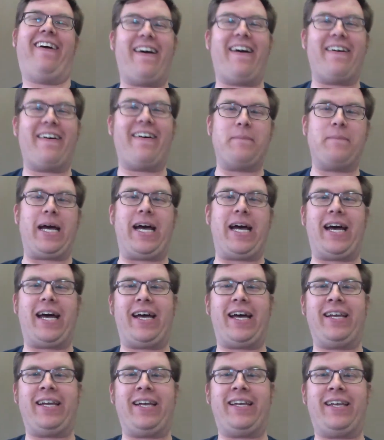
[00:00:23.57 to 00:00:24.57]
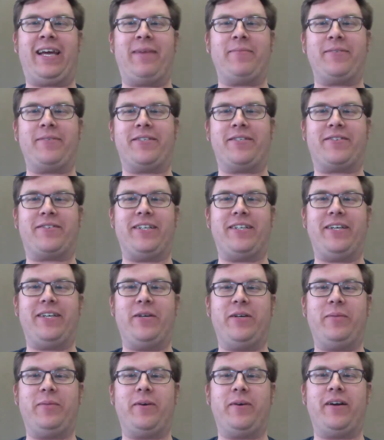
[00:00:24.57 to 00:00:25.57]
bad chemistry
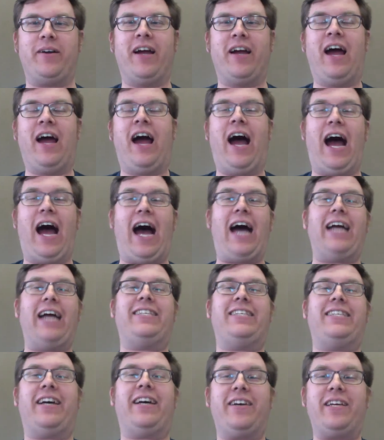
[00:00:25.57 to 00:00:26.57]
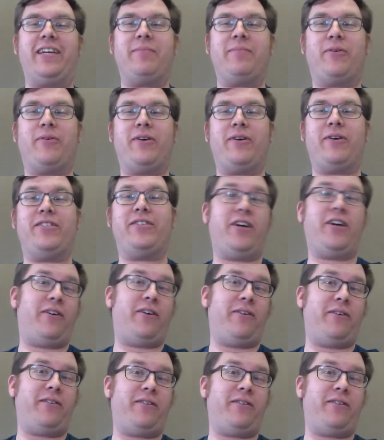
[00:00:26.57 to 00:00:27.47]
humor. I'd tell you more jokes,